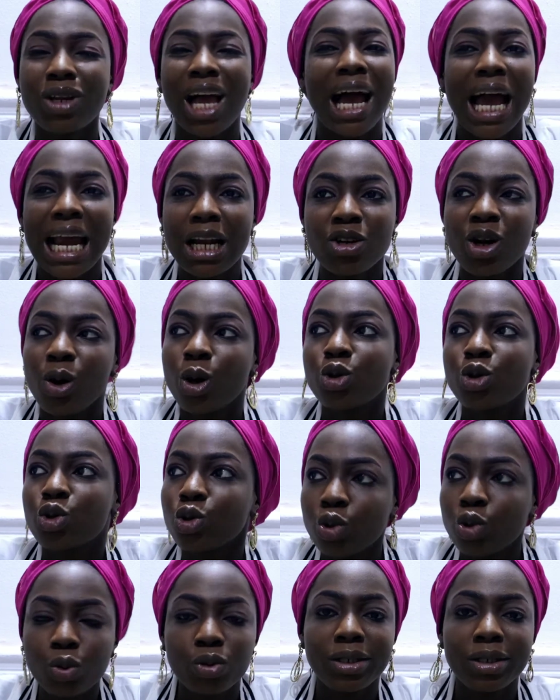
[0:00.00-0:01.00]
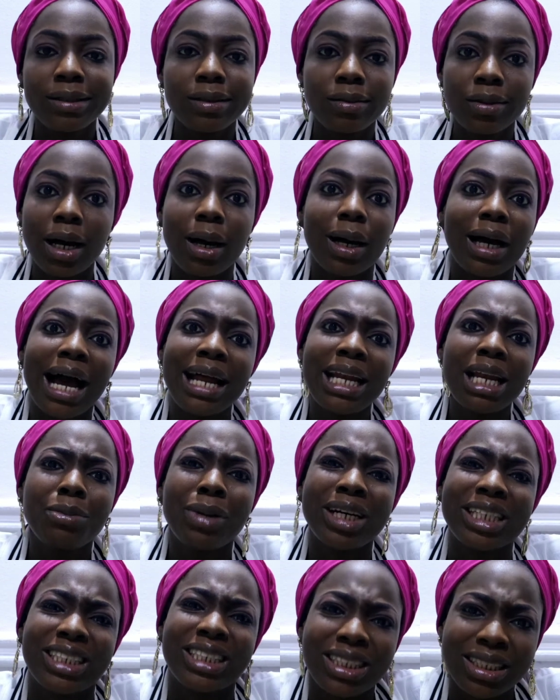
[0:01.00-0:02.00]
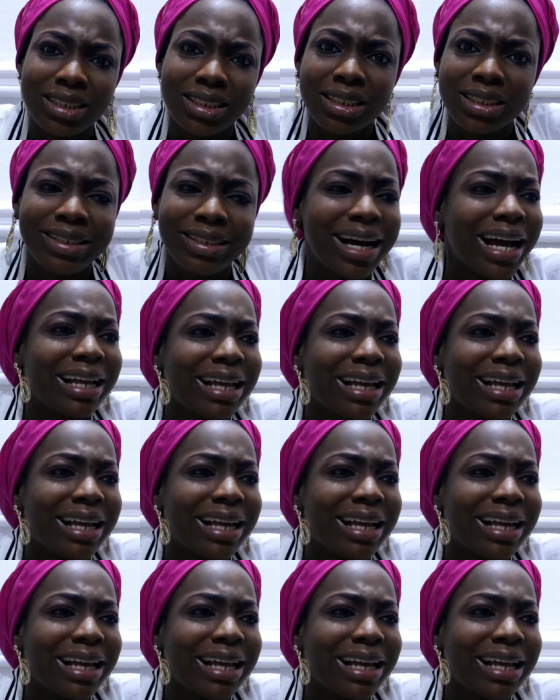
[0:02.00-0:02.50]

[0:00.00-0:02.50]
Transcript: I don't want to know, are they machine?